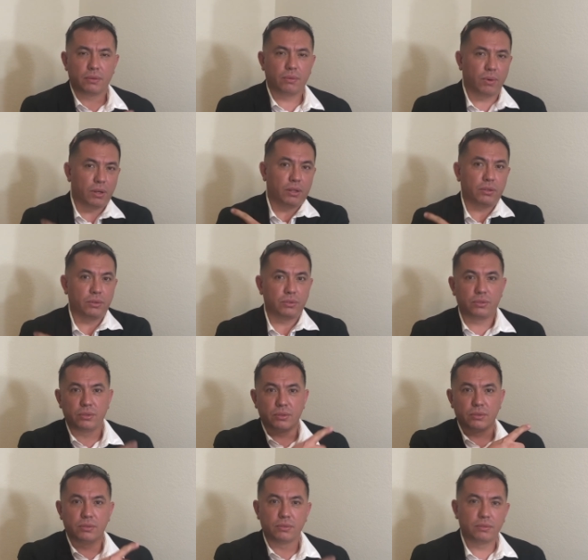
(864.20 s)
One of those
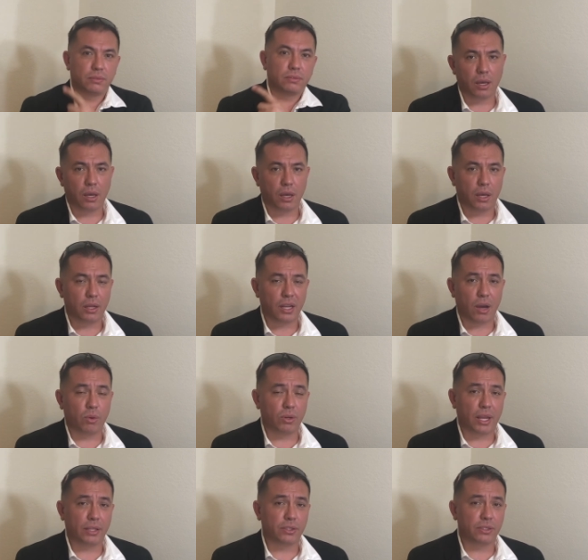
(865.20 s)
2. Now I
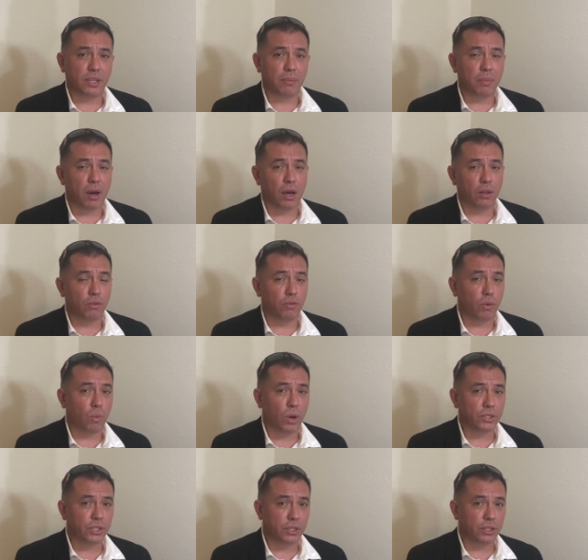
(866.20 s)
would like to say mahalo for
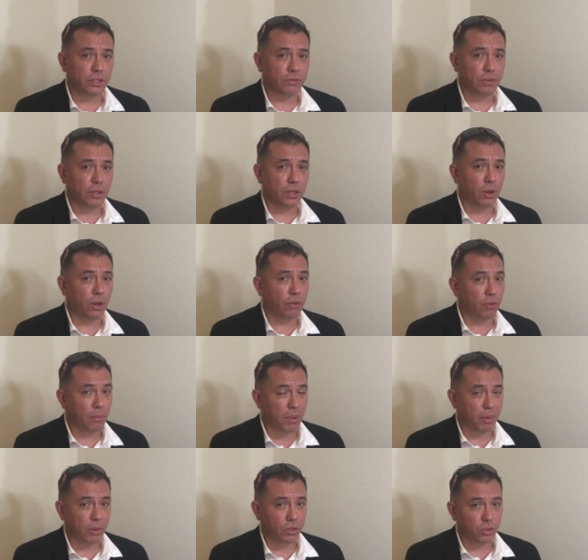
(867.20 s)
watching this video, and
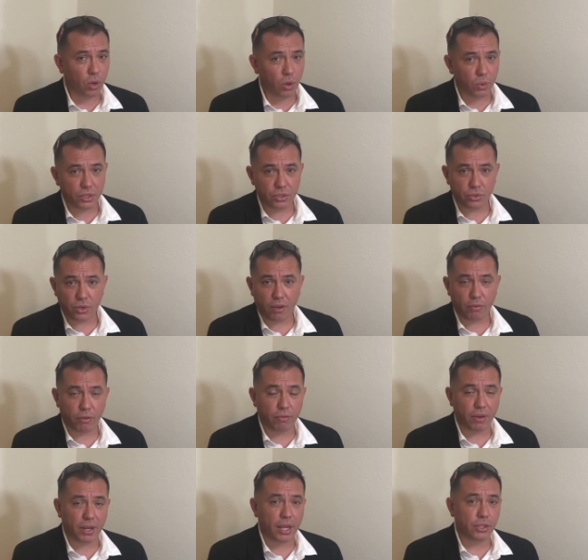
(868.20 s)
remember to always strive for
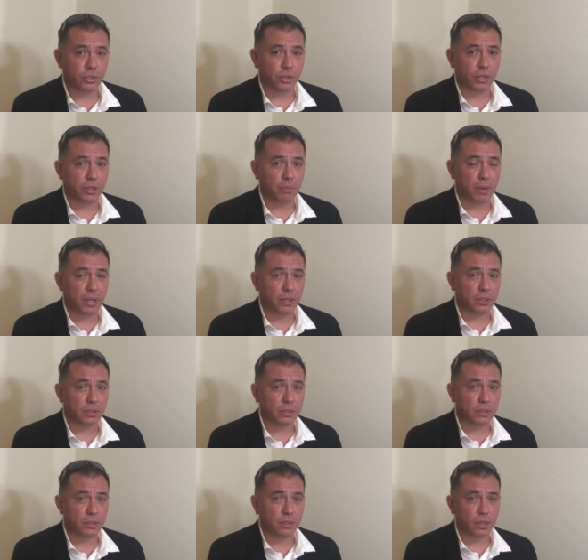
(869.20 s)
financial
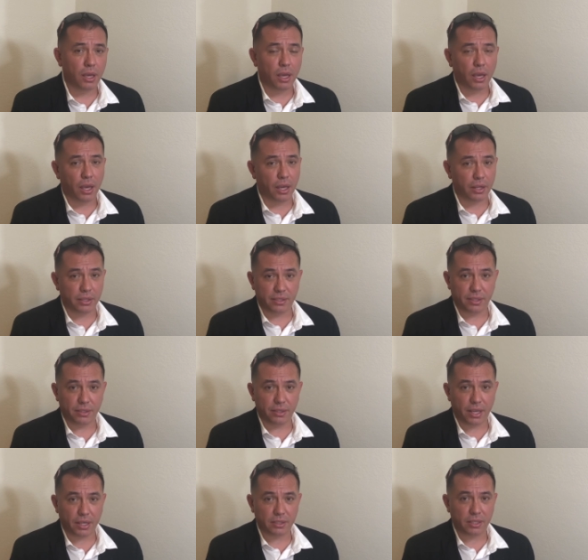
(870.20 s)
independence. And until
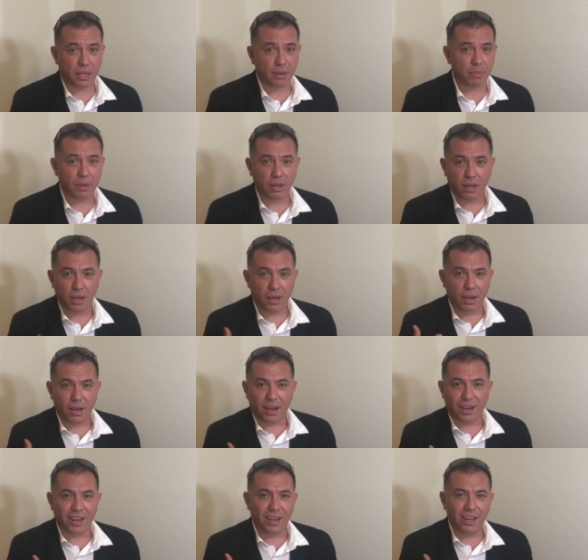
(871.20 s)
next time,
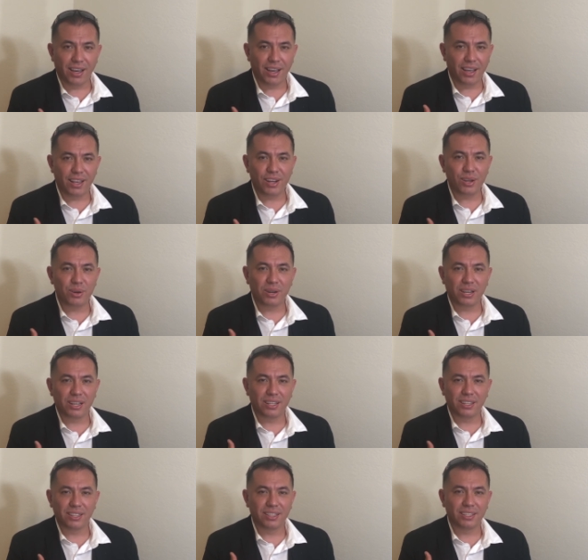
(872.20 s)

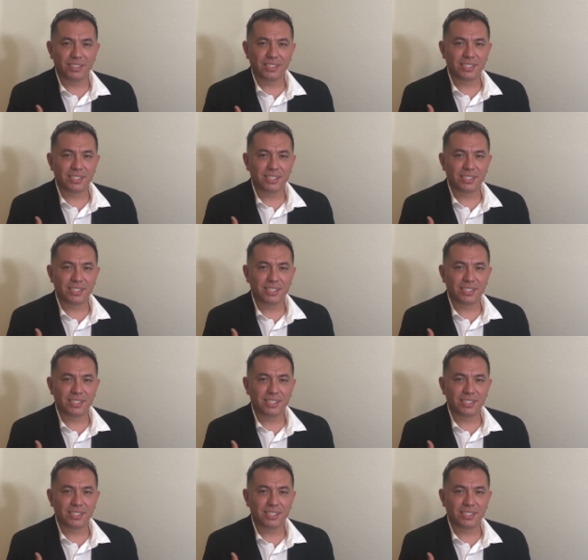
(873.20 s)
aloha!